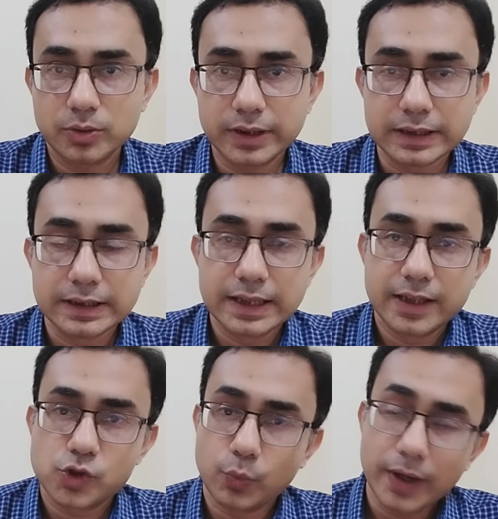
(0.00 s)
Okay,
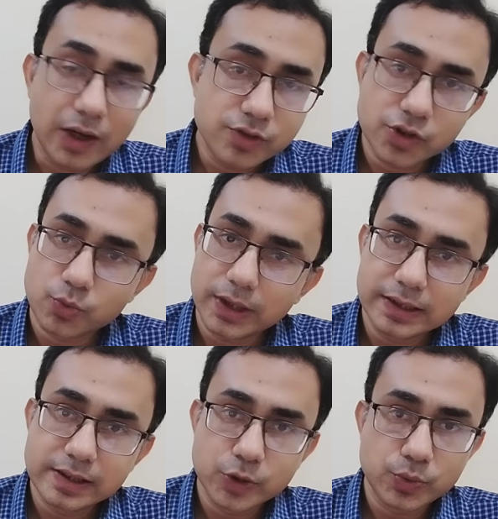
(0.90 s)
so when I was a
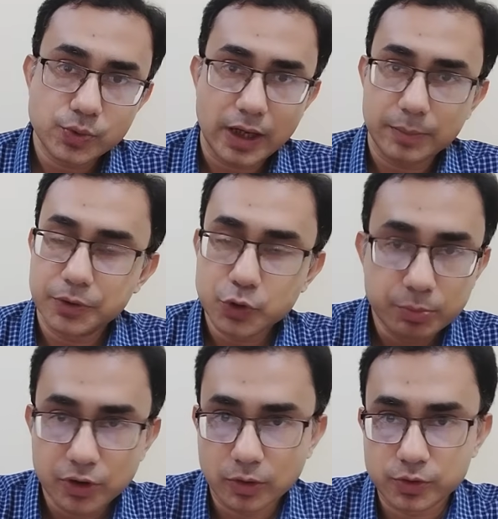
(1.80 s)
student, this used to happen to
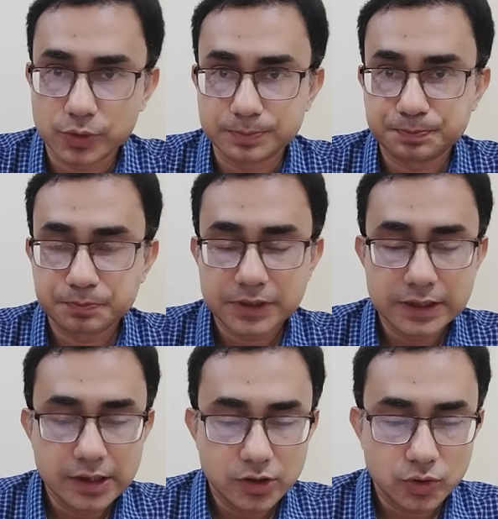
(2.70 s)
me also.
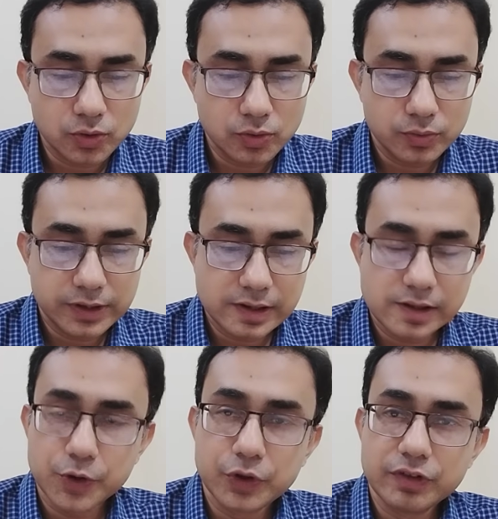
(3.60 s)
So this
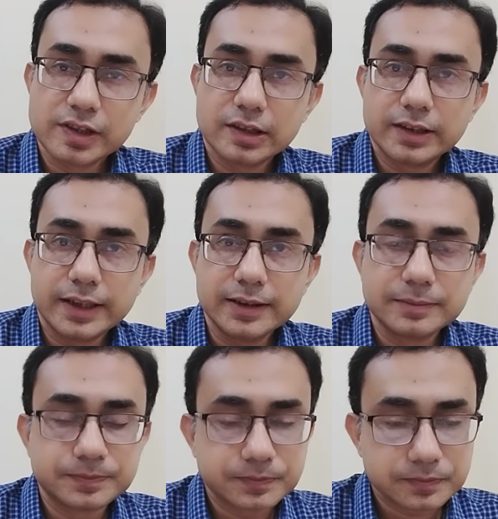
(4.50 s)
is a universal
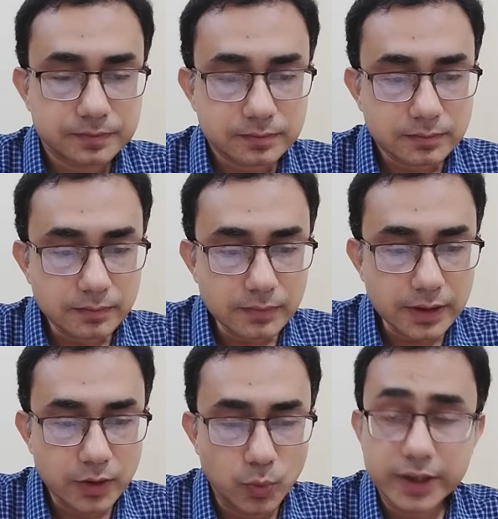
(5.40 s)
thing.
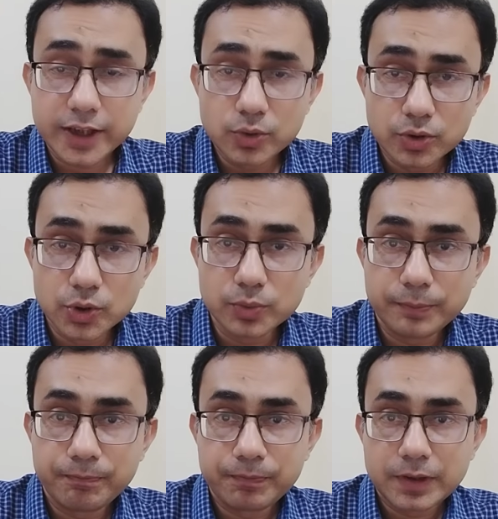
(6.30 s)
What can you
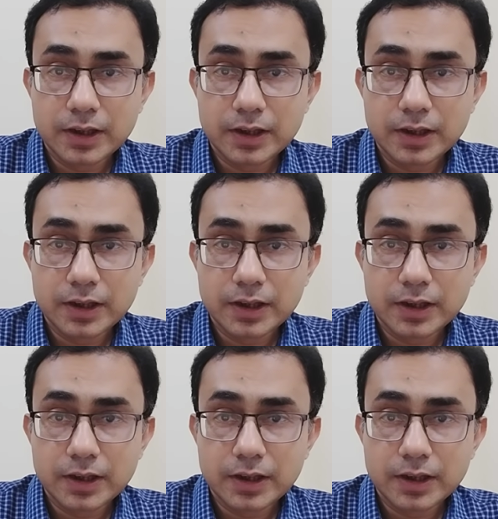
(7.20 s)
do?